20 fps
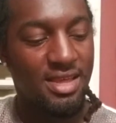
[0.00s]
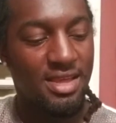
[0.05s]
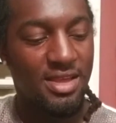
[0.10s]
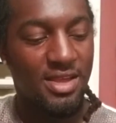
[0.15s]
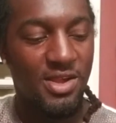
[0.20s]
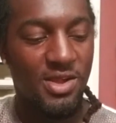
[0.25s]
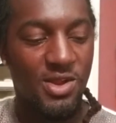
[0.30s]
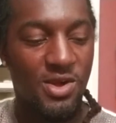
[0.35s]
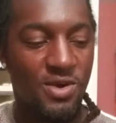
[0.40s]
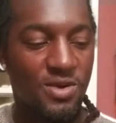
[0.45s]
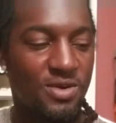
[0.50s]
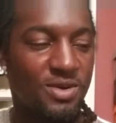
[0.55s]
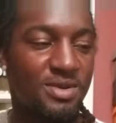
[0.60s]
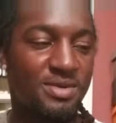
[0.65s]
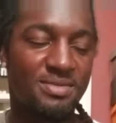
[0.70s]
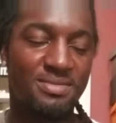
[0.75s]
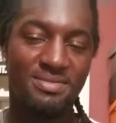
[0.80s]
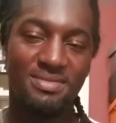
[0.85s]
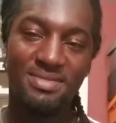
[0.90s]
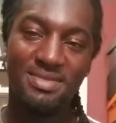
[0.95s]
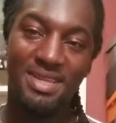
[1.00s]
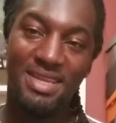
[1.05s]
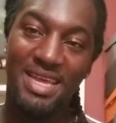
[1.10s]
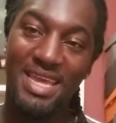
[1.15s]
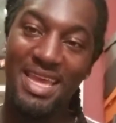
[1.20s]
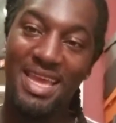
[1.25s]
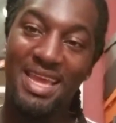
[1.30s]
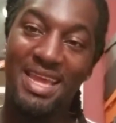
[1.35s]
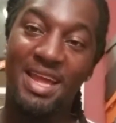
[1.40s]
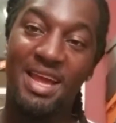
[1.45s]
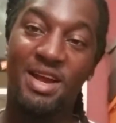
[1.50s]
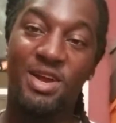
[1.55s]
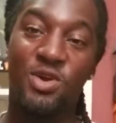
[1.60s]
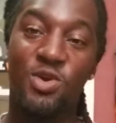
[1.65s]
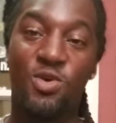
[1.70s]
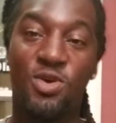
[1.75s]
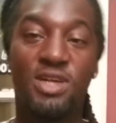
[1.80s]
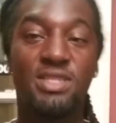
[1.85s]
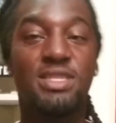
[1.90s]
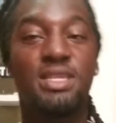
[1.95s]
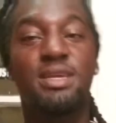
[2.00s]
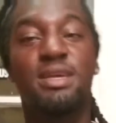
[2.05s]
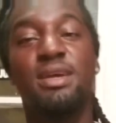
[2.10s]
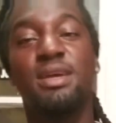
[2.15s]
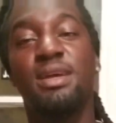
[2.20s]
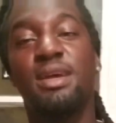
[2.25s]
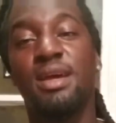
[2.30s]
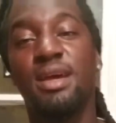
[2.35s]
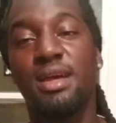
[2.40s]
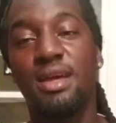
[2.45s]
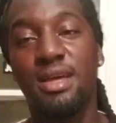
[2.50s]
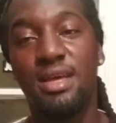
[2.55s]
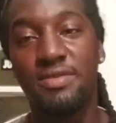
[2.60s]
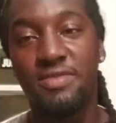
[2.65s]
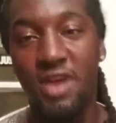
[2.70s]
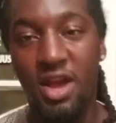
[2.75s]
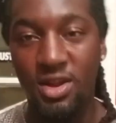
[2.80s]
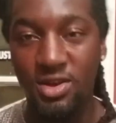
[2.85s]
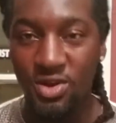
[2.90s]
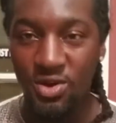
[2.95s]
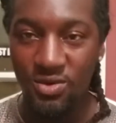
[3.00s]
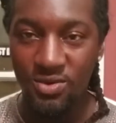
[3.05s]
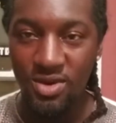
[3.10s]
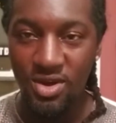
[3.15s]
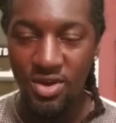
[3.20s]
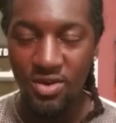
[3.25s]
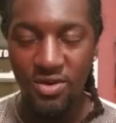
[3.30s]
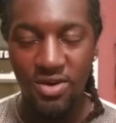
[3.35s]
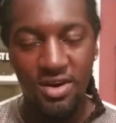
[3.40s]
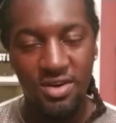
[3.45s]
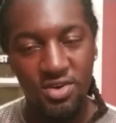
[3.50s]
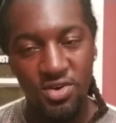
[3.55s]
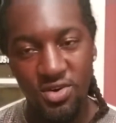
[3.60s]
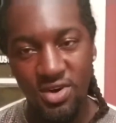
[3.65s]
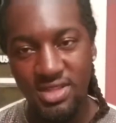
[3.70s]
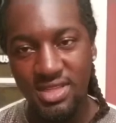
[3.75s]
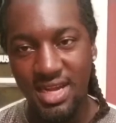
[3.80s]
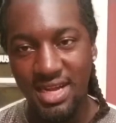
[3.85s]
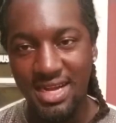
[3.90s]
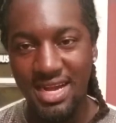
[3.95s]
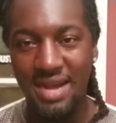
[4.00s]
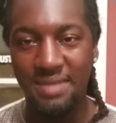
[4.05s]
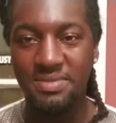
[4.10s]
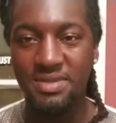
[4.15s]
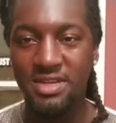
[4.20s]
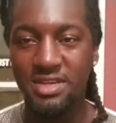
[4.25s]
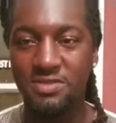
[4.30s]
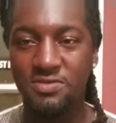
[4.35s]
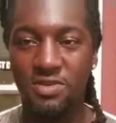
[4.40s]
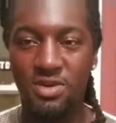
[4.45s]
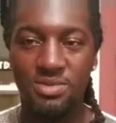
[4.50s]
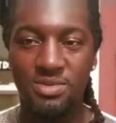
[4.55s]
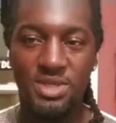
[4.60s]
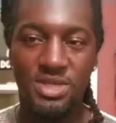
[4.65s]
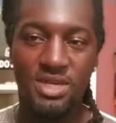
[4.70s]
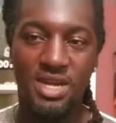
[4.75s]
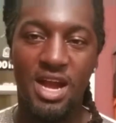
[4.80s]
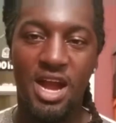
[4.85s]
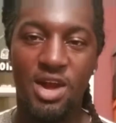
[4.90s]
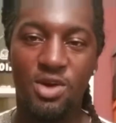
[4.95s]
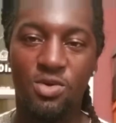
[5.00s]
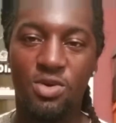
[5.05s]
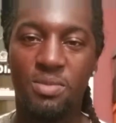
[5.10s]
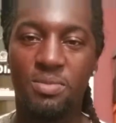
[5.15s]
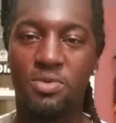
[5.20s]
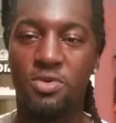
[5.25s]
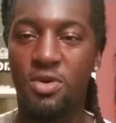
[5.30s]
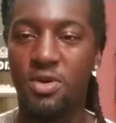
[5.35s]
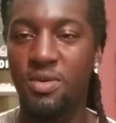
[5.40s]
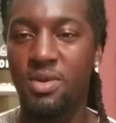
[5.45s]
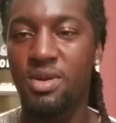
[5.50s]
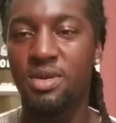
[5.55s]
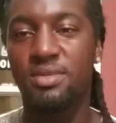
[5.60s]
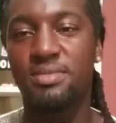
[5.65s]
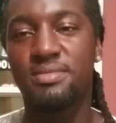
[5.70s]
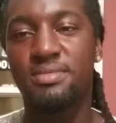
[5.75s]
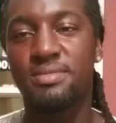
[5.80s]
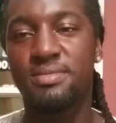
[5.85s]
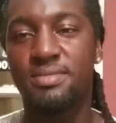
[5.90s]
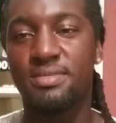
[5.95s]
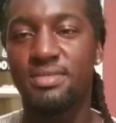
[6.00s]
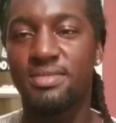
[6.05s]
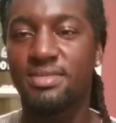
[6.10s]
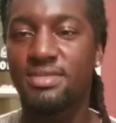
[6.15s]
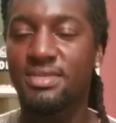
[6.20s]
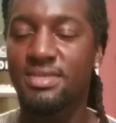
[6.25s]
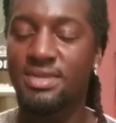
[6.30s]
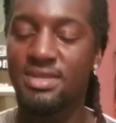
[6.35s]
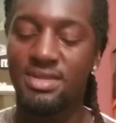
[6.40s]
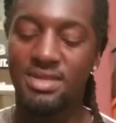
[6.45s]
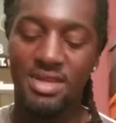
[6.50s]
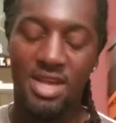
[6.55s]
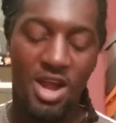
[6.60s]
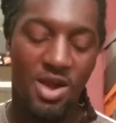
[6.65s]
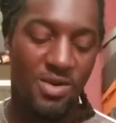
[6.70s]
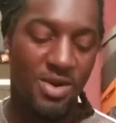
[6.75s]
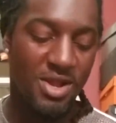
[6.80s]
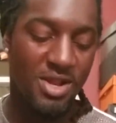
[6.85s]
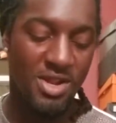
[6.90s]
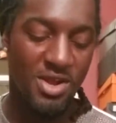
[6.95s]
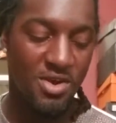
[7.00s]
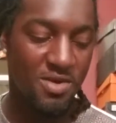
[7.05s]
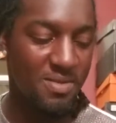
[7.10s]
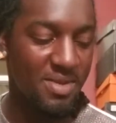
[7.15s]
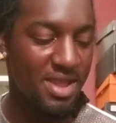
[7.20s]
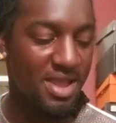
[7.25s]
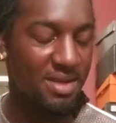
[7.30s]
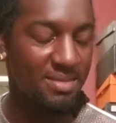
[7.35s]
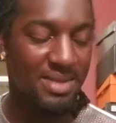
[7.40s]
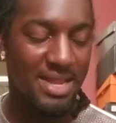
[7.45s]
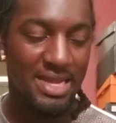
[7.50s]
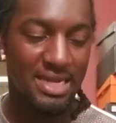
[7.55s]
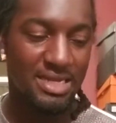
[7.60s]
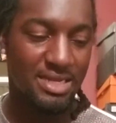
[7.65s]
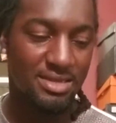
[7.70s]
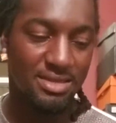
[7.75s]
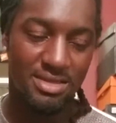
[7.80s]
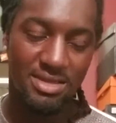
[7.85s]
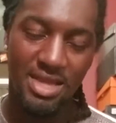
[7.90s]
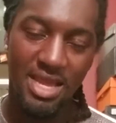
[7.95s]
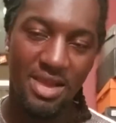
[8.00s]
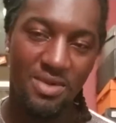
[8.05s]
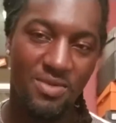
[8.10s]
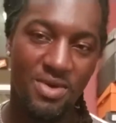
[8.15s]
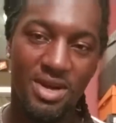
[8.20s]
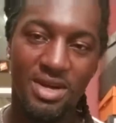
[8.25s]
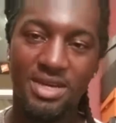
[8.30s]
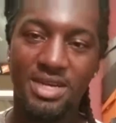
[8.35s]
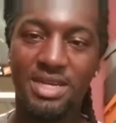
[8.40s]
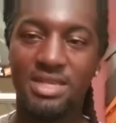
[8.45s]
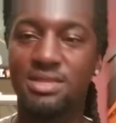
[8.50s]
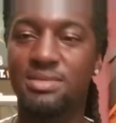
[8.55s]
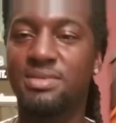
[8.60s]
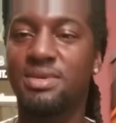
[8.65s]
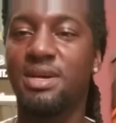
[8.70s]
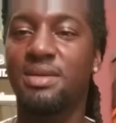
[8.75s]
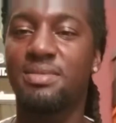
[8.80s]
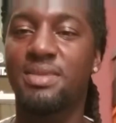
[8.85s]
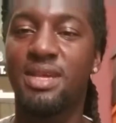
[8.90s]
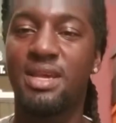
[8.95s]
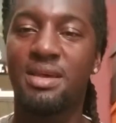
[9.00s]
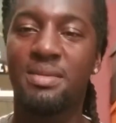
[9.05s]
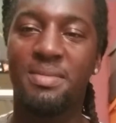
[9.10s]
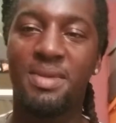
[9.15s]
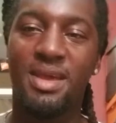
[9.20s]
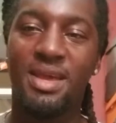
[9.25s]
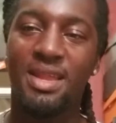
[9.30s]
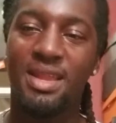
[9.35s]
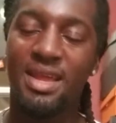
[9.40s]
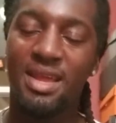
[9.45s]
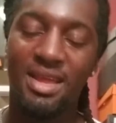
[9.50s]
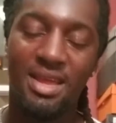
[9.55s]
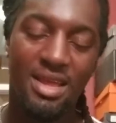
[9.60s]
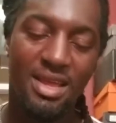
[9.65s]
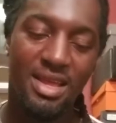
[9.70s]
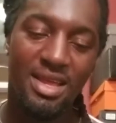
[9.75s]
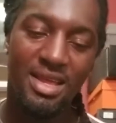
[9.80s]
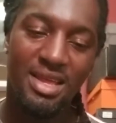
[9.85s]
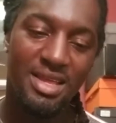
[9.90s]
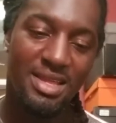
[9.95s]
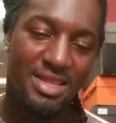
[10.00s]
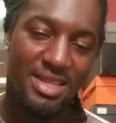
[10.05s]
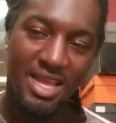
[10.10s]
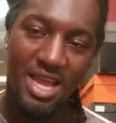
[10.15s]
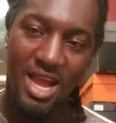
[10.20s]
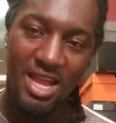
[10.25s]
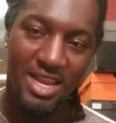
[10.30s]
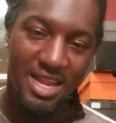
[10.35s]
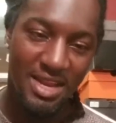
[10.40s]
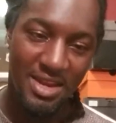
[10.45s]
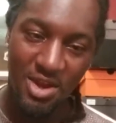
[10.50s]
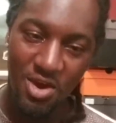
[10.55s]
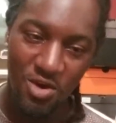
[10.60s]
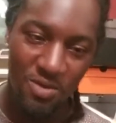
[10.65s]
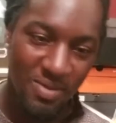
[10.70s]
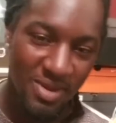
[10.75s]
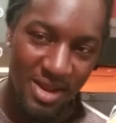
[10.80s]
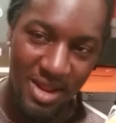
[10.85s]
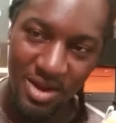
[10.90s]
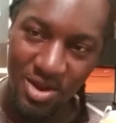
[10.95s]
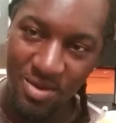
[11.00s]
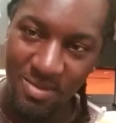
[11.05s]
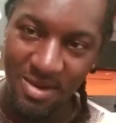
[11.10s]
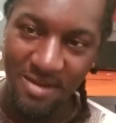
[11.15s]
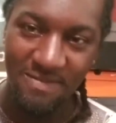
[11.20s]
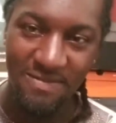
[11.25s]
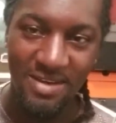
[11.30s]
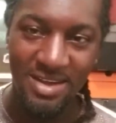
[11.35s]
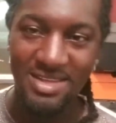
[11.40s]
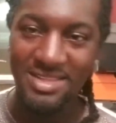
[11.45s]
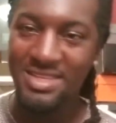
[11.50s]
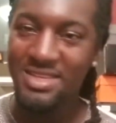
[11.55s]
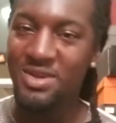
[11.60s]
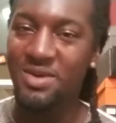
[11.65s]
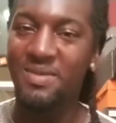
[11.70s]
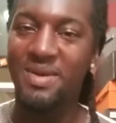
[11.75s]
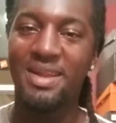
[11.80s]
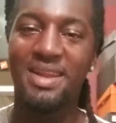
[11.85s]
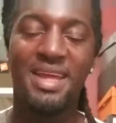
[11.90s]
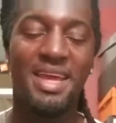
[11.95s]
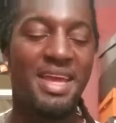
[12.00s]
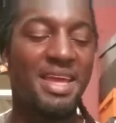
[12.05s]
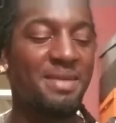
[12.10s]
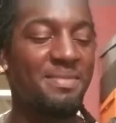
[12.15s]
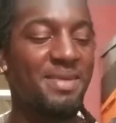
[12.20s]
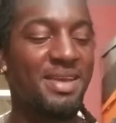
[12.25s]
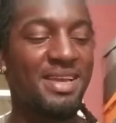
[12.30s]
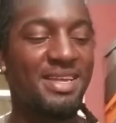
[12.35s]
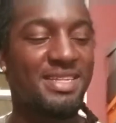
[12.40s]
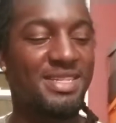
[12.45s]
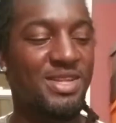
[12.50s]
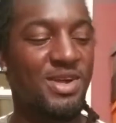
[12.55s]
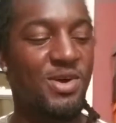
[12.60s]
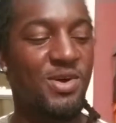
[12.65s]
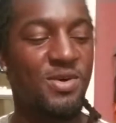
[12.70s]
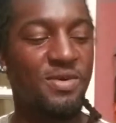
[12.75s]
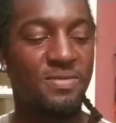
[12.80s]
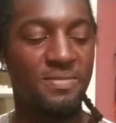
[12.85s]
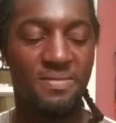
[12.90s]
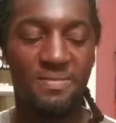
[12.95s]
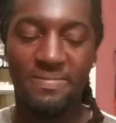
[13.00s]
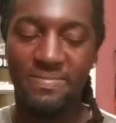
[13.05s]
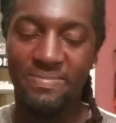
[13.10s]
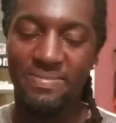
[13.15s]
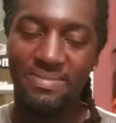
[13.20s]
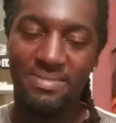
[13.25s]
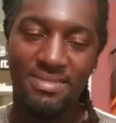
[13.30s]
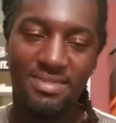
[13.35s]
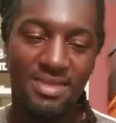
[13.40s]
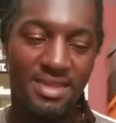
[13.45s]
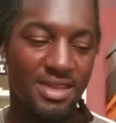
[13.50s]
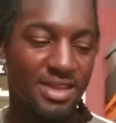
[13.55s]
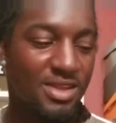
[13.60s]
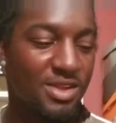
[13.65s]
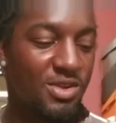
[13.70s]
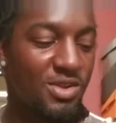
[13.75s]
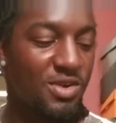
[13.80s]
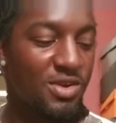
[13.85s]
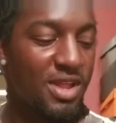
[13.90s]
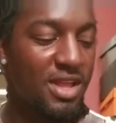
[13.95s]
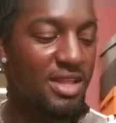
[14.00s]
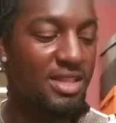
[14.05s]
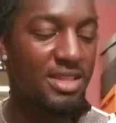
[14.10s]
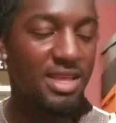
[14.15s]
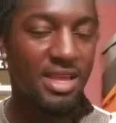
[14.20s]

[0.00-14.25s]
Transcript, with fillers: You know? And, of course, y'all don't know, of course, I copped these from Chicago Emporium. Y'all already know, man. I'm like a day one customer up there, man. They know me, they know my face, they know my name, man. So, you know, they